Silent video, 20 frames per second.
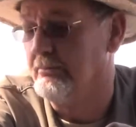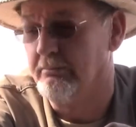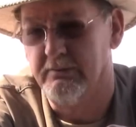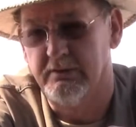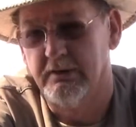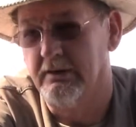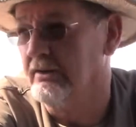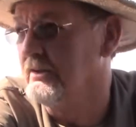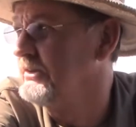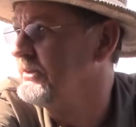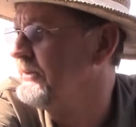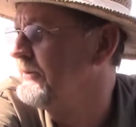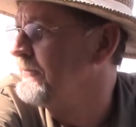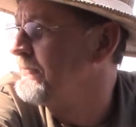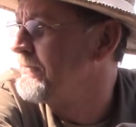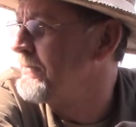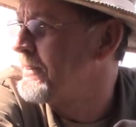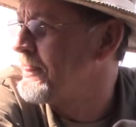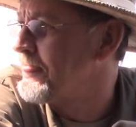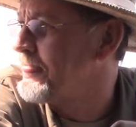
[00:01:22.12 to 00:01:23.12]
there,
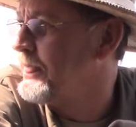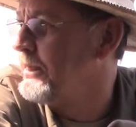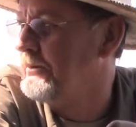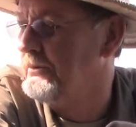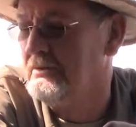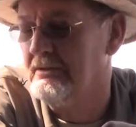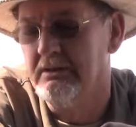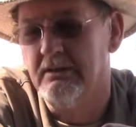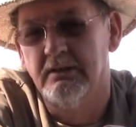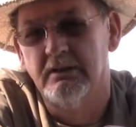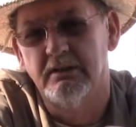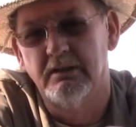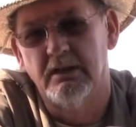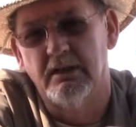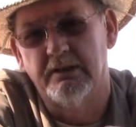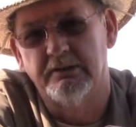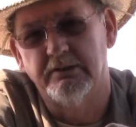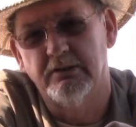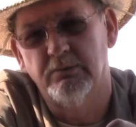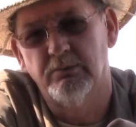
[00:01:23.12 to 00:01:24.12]
I
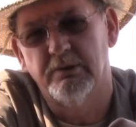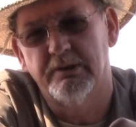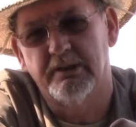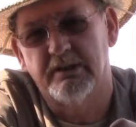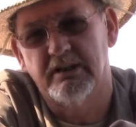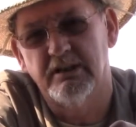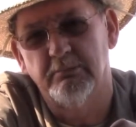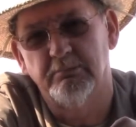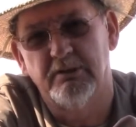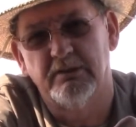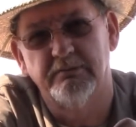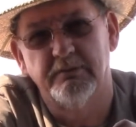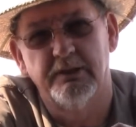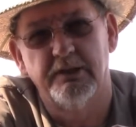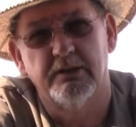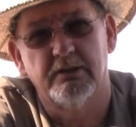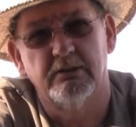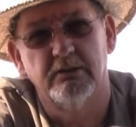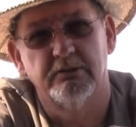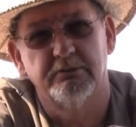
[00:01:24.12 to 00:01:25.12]
do want to keep my
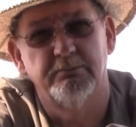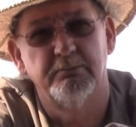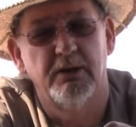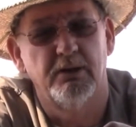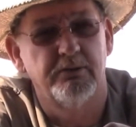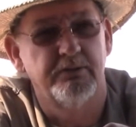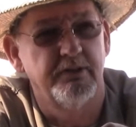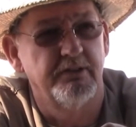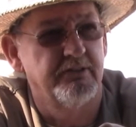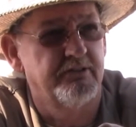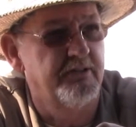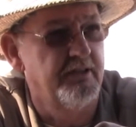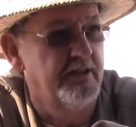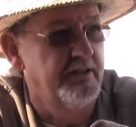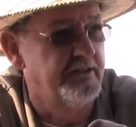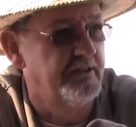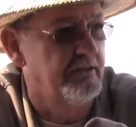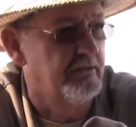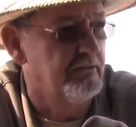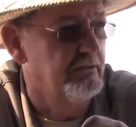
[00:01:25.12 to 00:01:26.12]
vehicles both inside
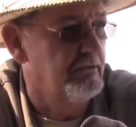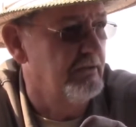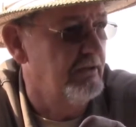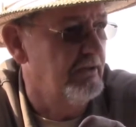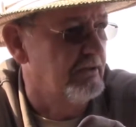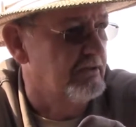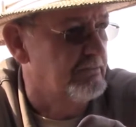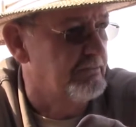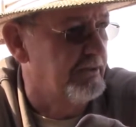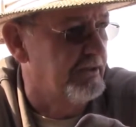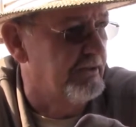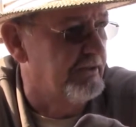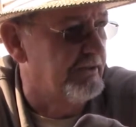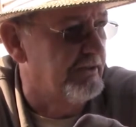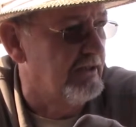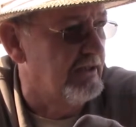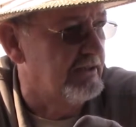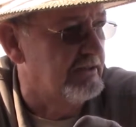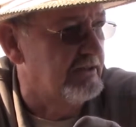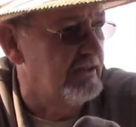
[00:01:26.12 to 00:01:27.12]
the garage, but I'd
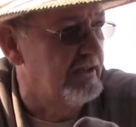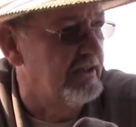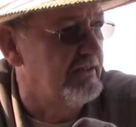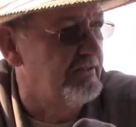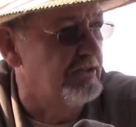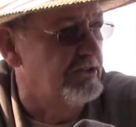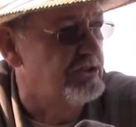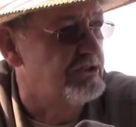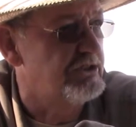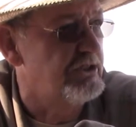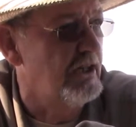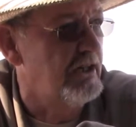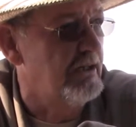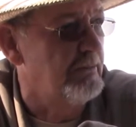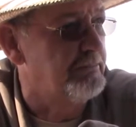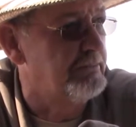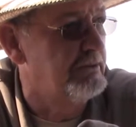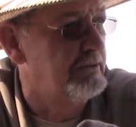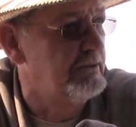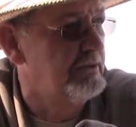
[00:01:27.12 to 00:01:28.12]
like to have a
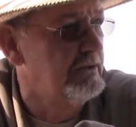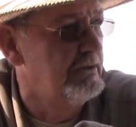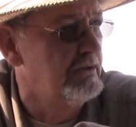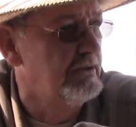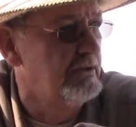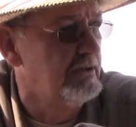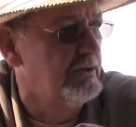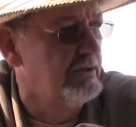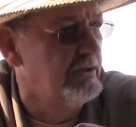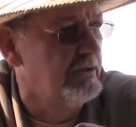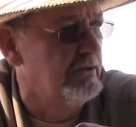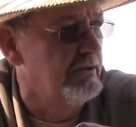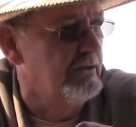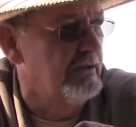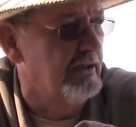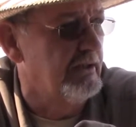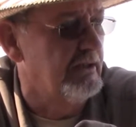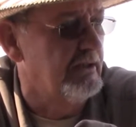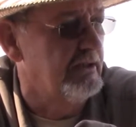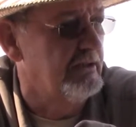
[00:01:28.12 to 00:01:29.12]
shop
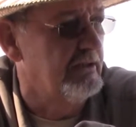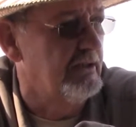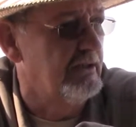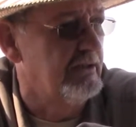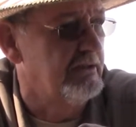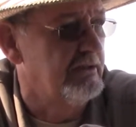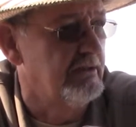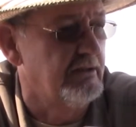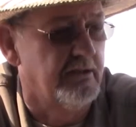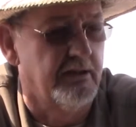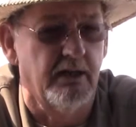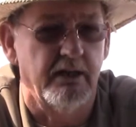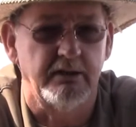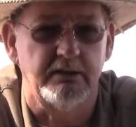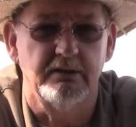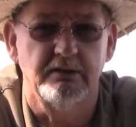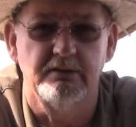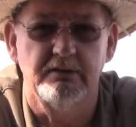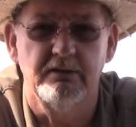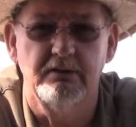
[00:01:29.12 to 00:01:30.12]
that I
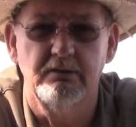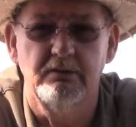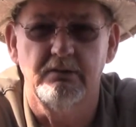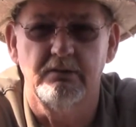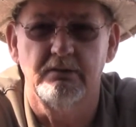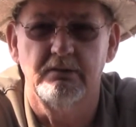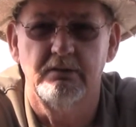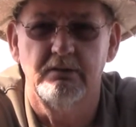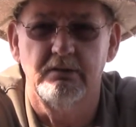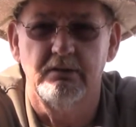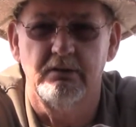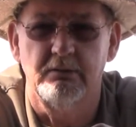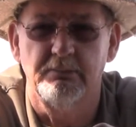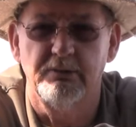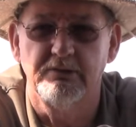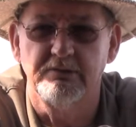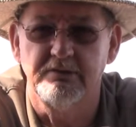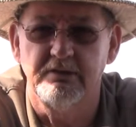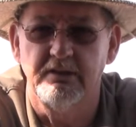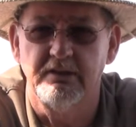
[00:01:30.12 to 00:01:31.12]
can do
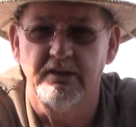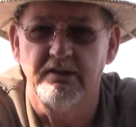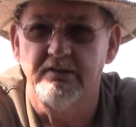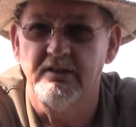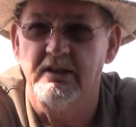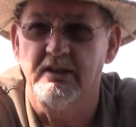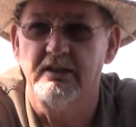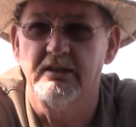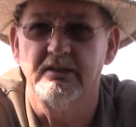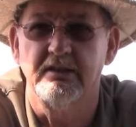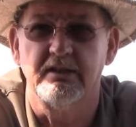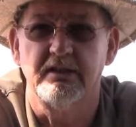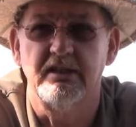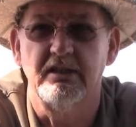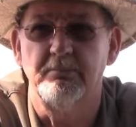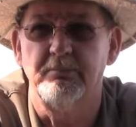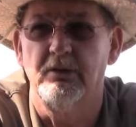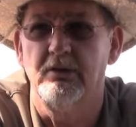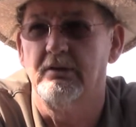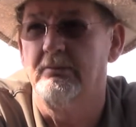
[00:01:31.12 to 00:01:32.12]
almost anything in and
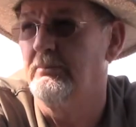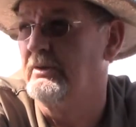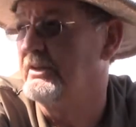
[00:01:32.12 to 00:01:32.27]
keep all of my